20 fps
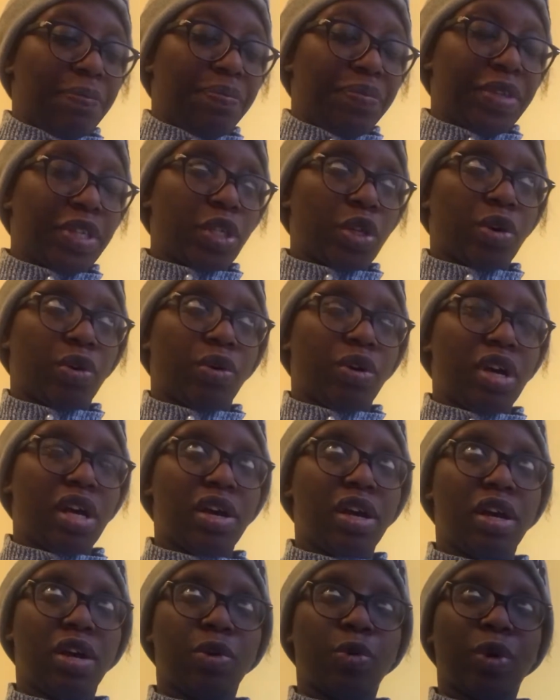So
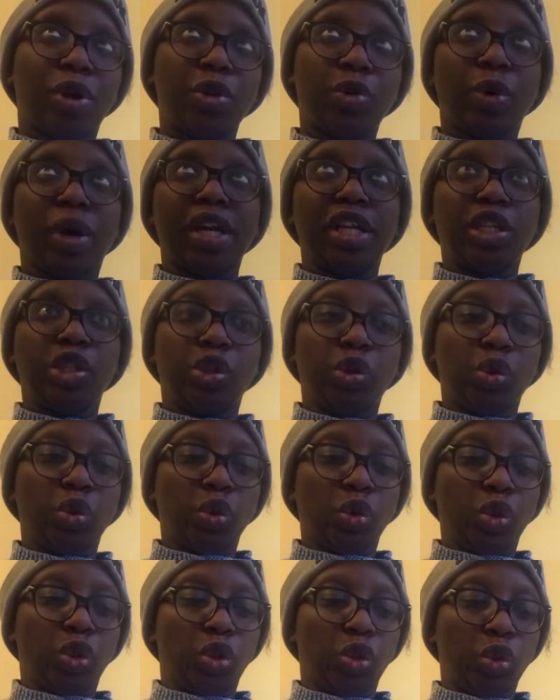what do I
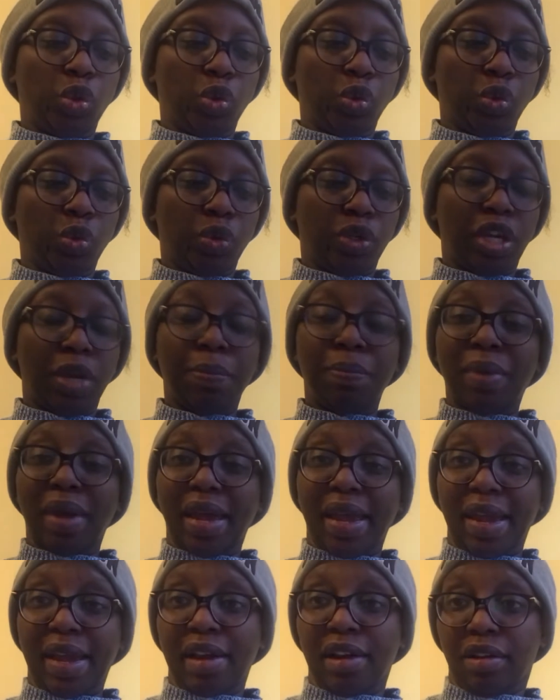do to keep my
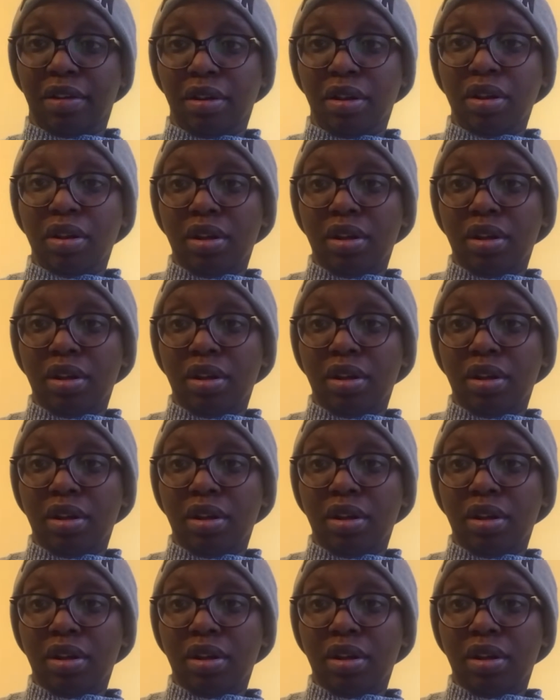hair